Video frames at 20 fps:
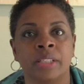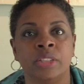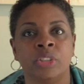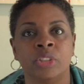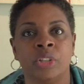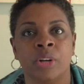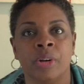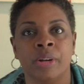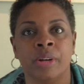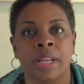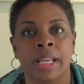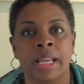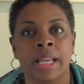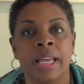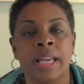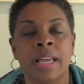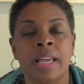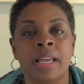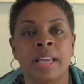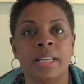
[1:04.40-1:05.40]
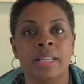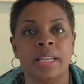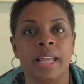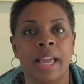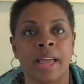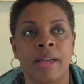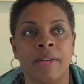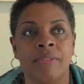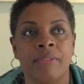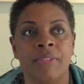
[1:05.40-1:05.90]
this journey, to
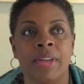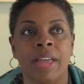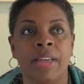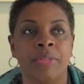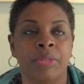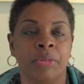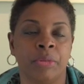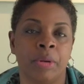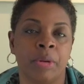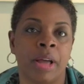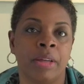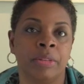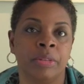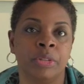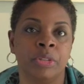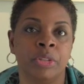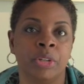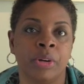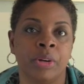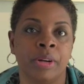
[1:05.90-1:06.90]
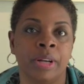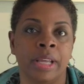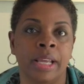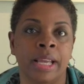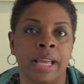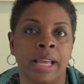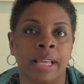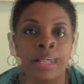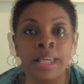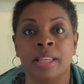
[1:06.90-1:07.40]
have faith throughout the
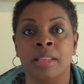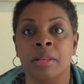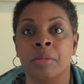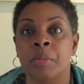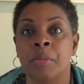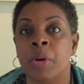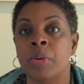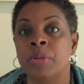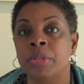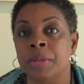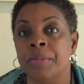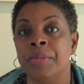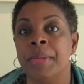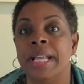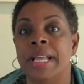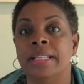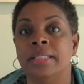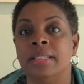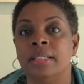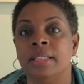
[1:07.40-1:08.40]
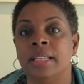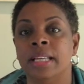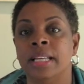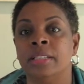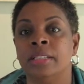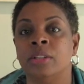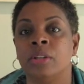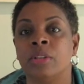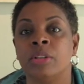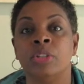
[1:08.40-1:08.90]
journey. And the most amazing
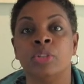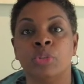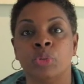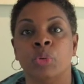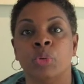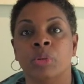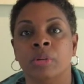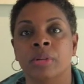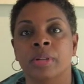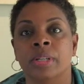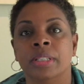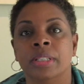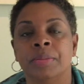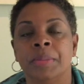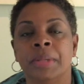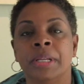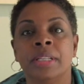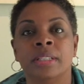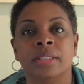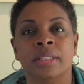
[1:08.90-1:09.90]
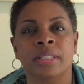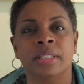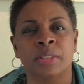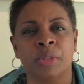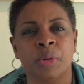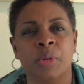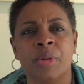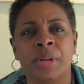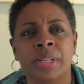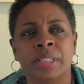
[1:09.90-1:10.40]
things are the stories because the
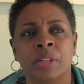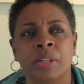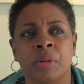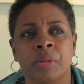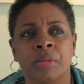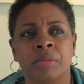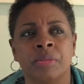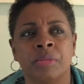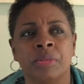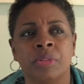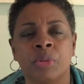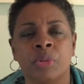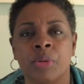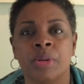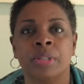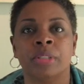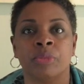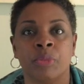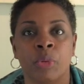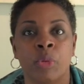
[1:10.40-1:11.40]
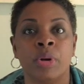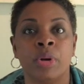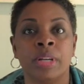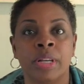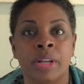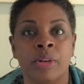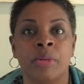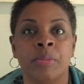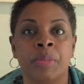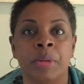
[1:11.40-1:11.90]
stories are stories of
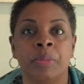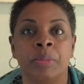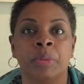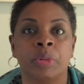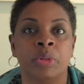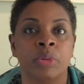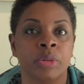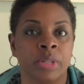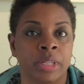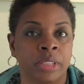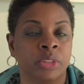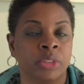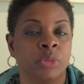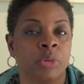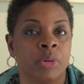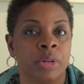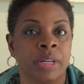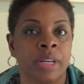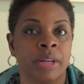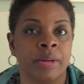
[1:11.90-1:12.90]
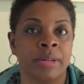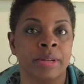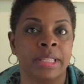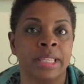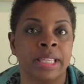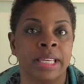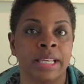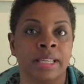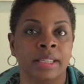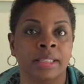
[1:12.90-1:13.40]
ordinary people doing extraordinary
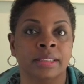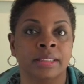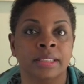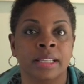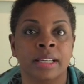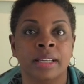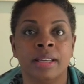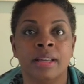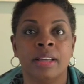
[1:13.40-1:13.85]
things.